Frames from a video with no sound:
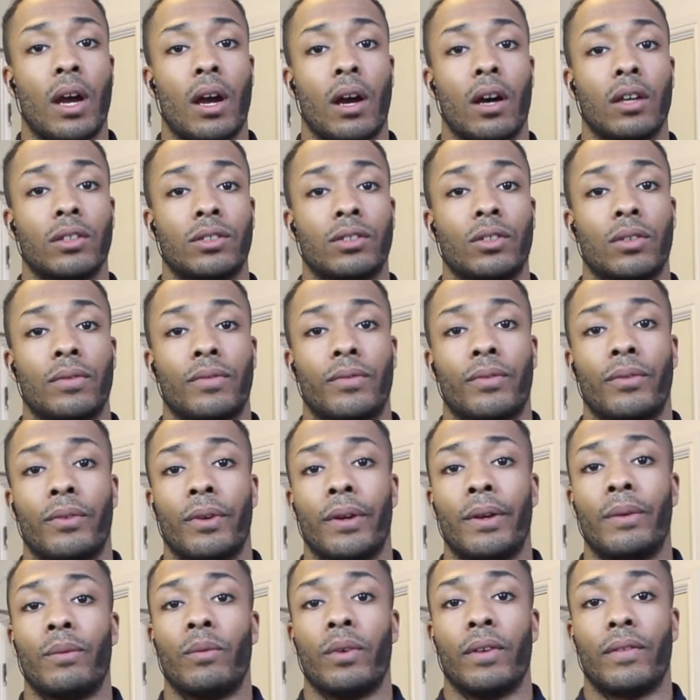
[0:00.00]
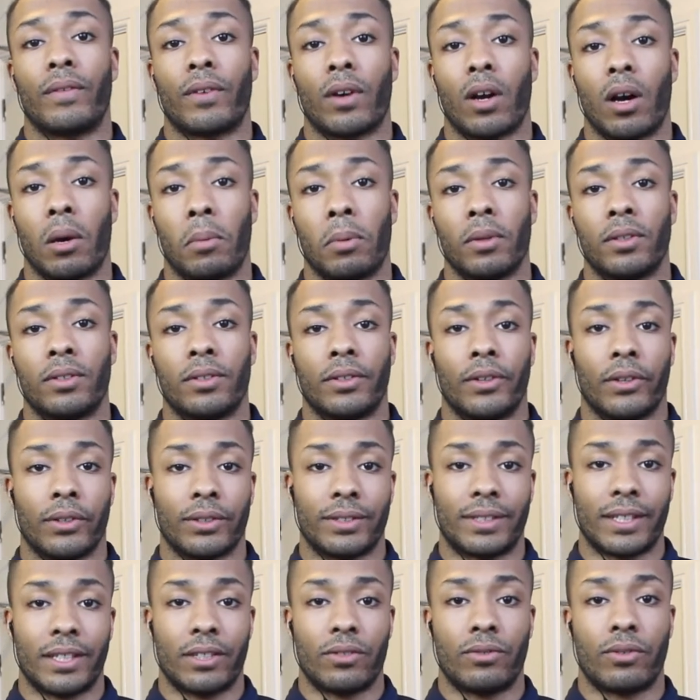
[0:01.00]
are suffering with carpal tunnel
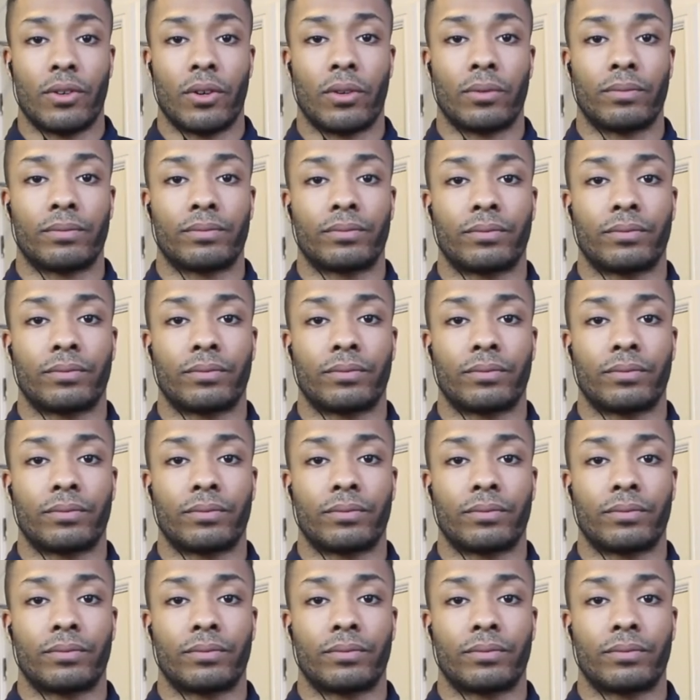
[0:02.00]
syndrome.